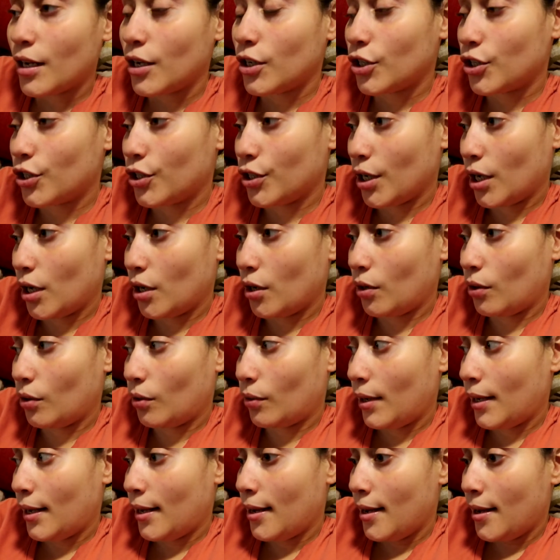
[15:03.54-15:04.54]

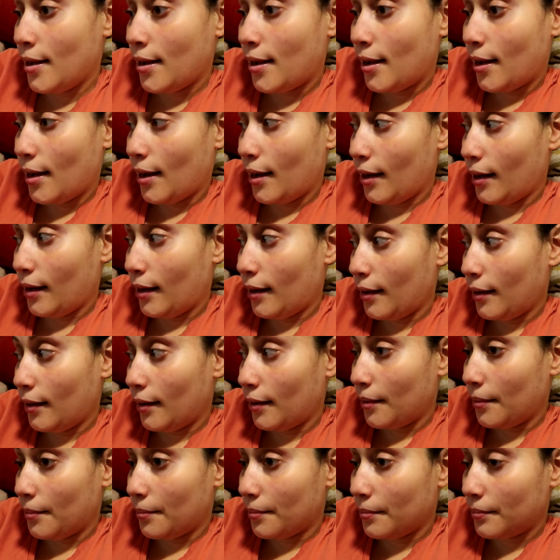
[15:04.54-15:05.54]
So
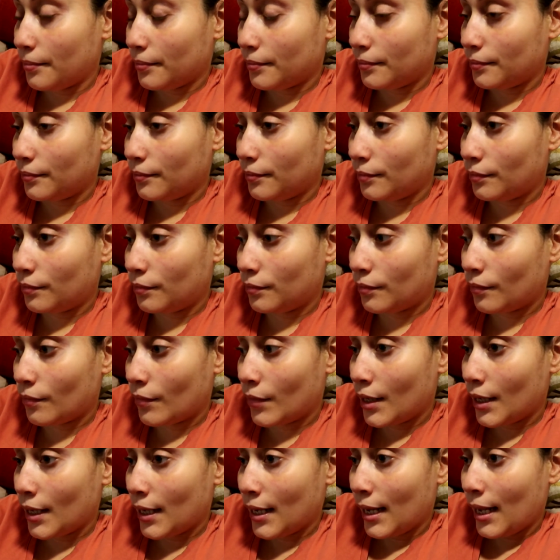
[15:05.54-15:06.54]
I
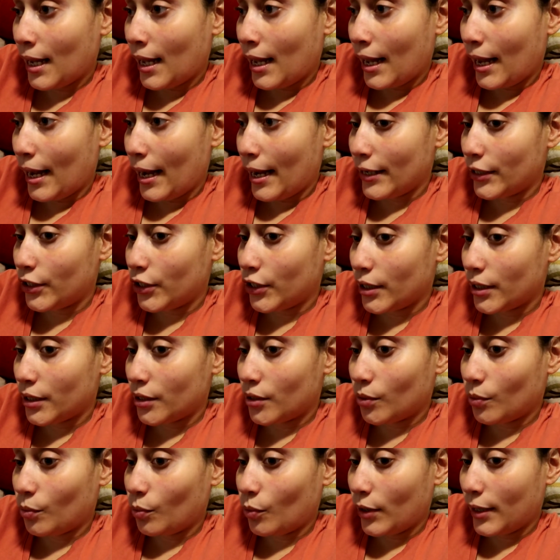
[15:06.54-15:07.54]

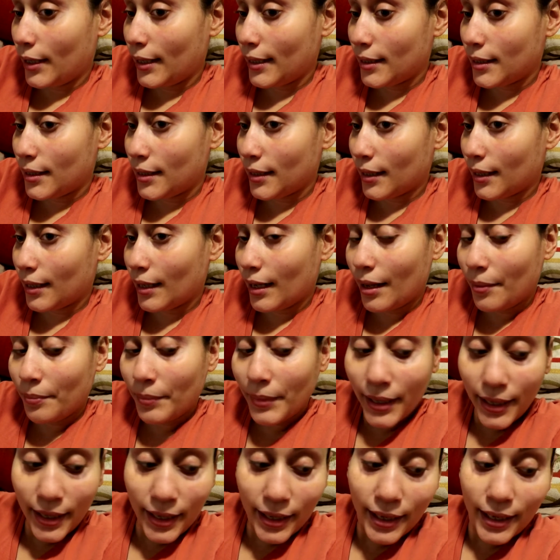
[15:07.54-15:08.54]
just wanted to
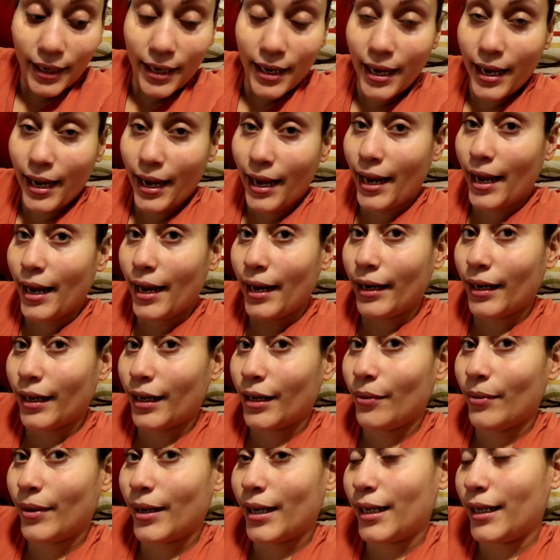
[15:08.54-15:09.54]
come in
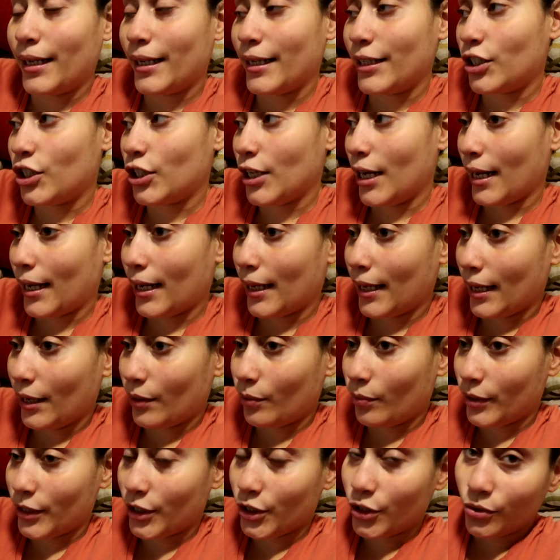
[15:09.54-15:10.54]
and quickly check
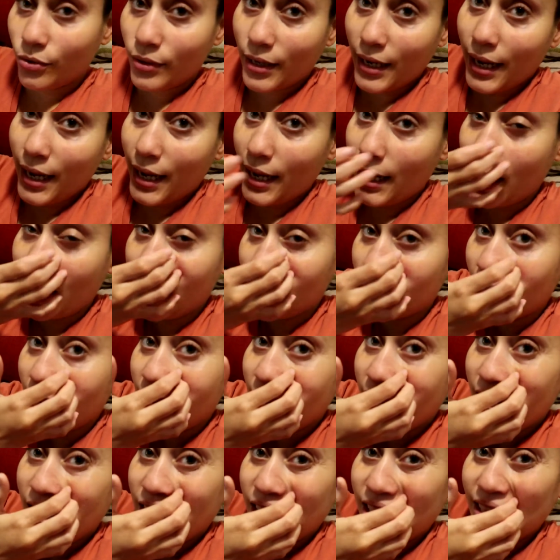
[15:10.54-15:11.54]
in with you guys,
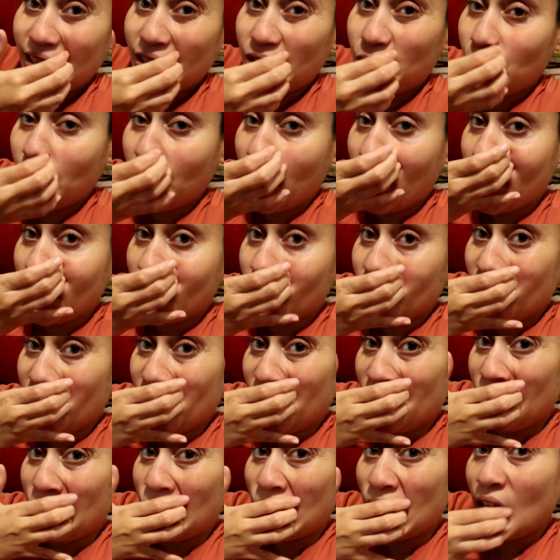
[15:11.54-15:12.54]
let you guys
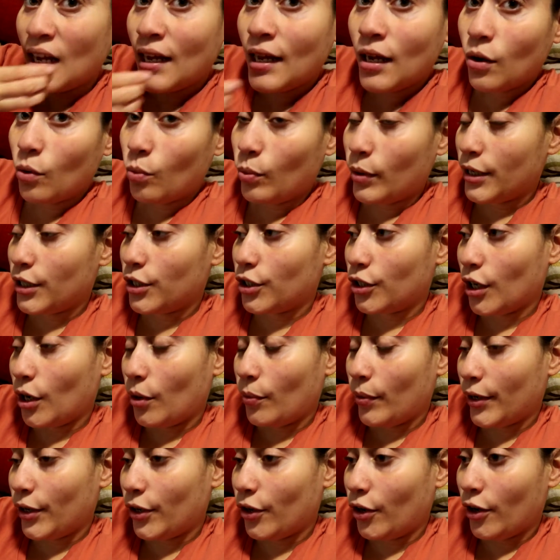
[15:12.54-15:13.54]
know what's
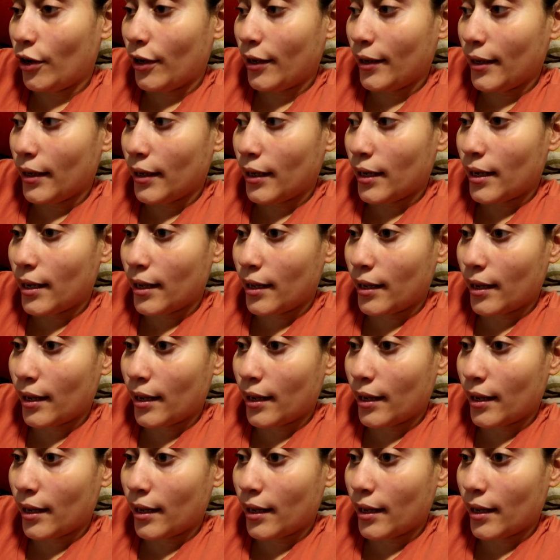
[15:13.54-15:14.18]
going on,